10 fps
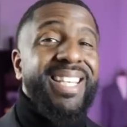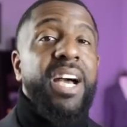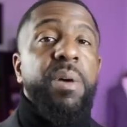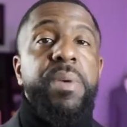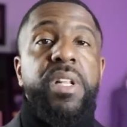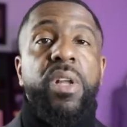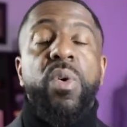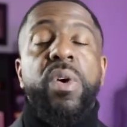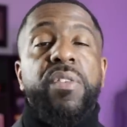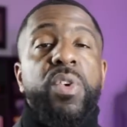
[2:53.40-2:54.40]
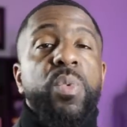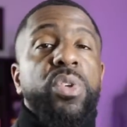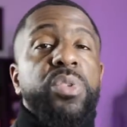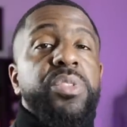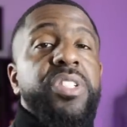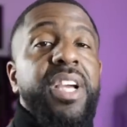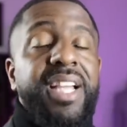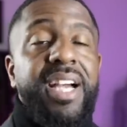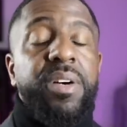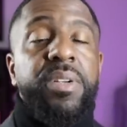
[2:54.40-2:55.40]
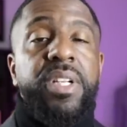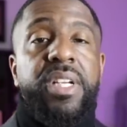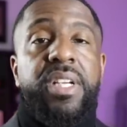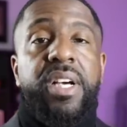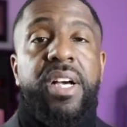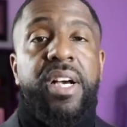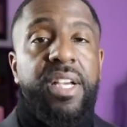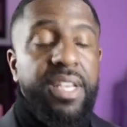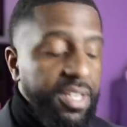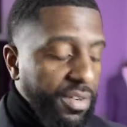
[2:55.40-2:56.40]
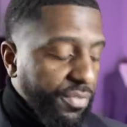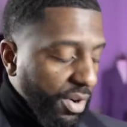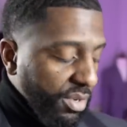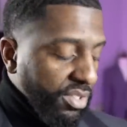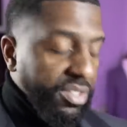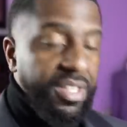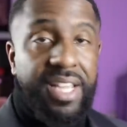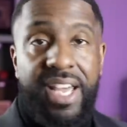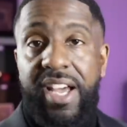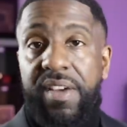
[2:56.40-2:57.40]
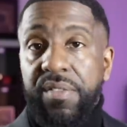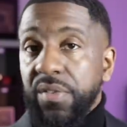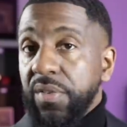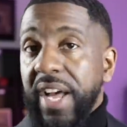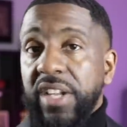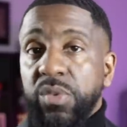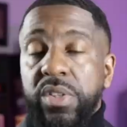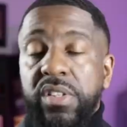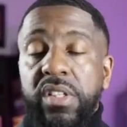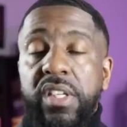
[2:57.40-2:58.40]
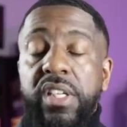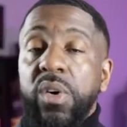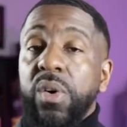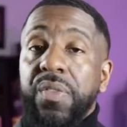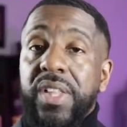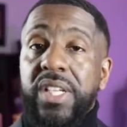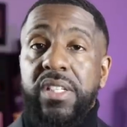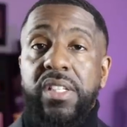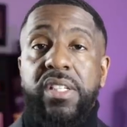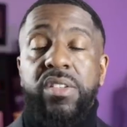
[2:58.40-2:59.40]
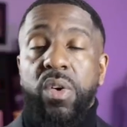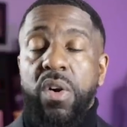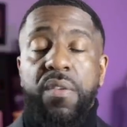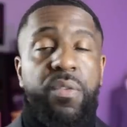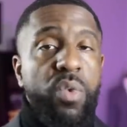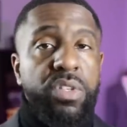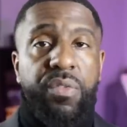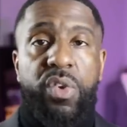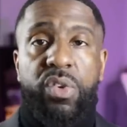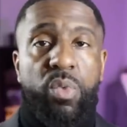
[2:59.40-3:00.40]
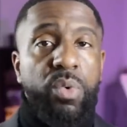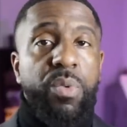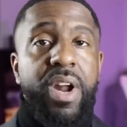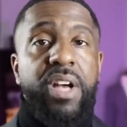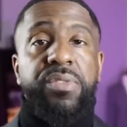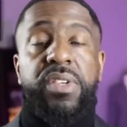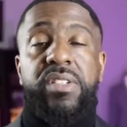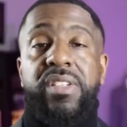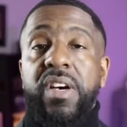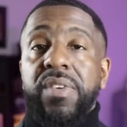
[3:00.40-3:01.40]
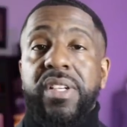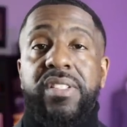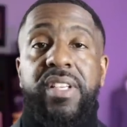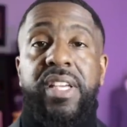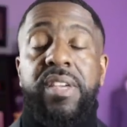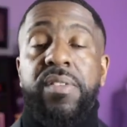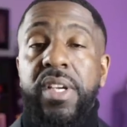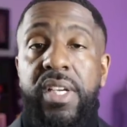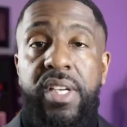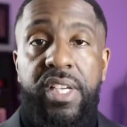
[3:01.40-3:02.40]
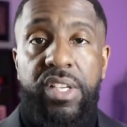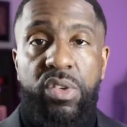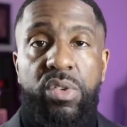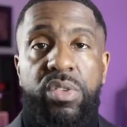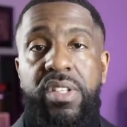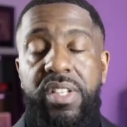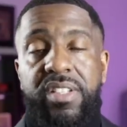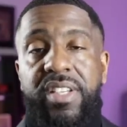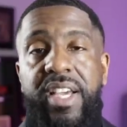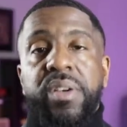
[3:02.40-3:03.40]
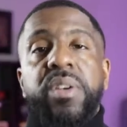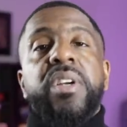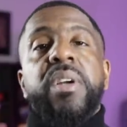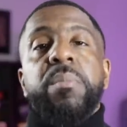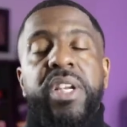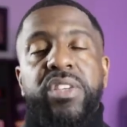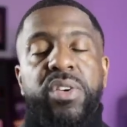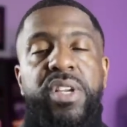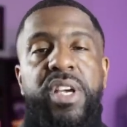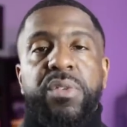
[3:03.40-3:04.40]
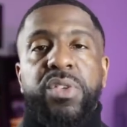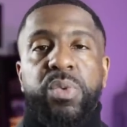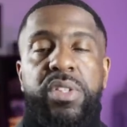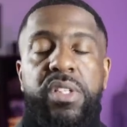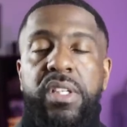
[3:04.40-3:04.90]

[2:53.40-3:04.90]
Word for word: down below if you want to check out uh, any of the fragrances they have at Twisted Lily on this list, or of course, if you just want to browse for yourself and save and use the discount, make sure you head over to Twisted